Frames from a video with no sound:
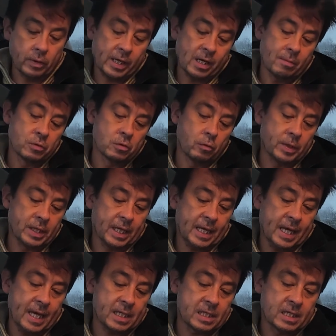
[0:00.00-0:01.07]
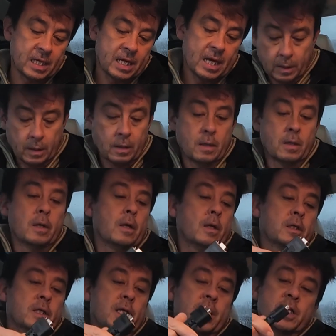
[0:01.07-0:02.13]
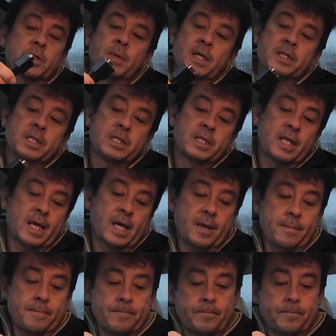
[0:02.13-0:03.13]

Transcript: It comes all with a kit. So it just plugs into there.